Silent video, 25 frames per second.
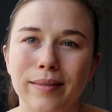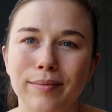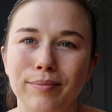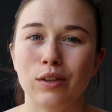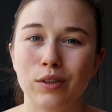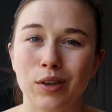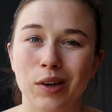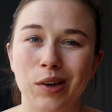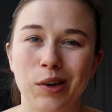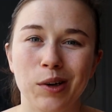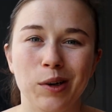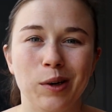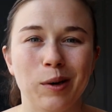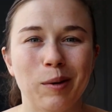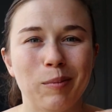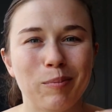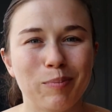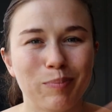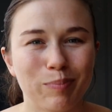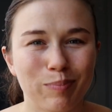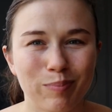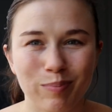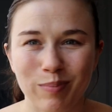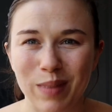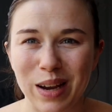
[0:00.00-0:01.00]
So
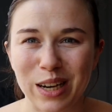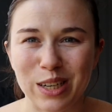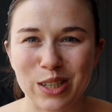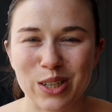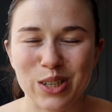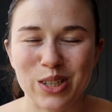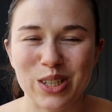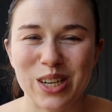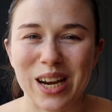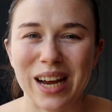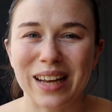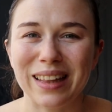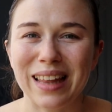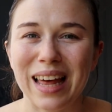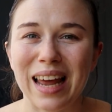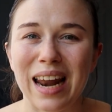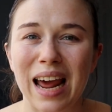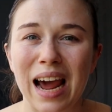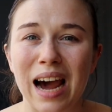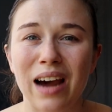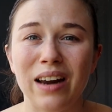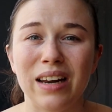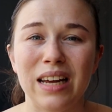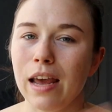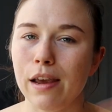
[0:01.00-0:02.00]
make sure you check that
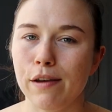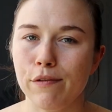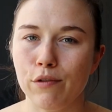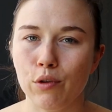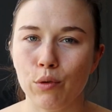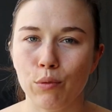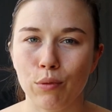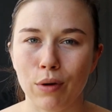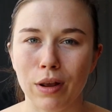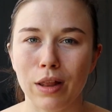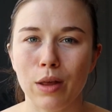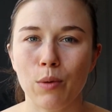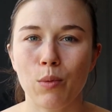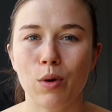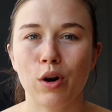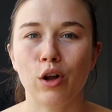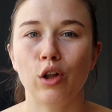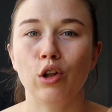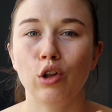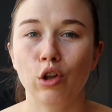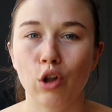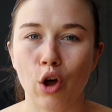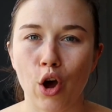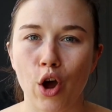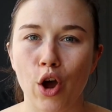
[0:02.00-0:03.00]
out if you really want
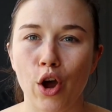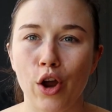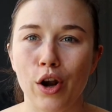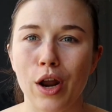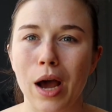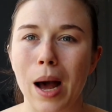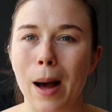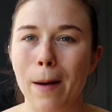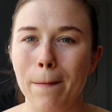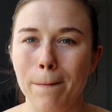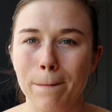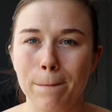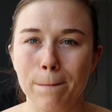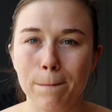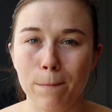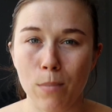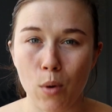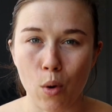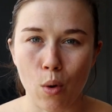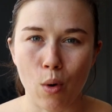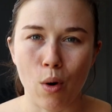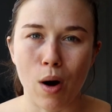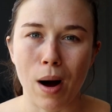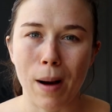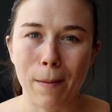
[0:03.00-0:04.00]
to learn
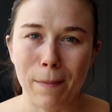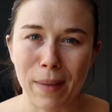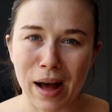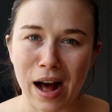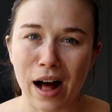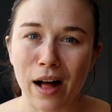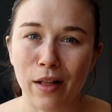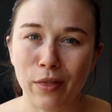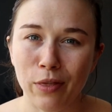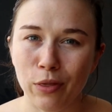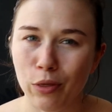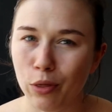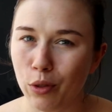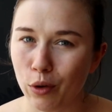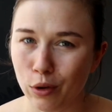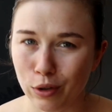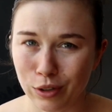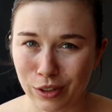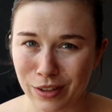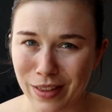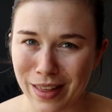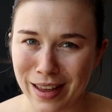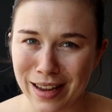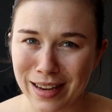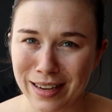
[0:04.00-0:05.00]
more about
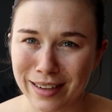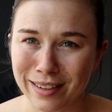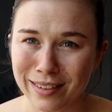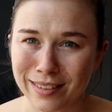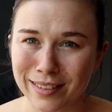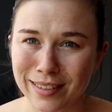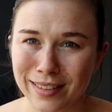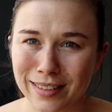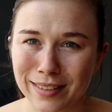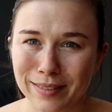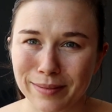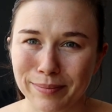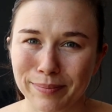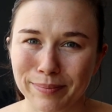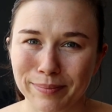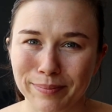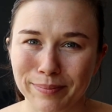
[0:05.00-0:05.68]
those things.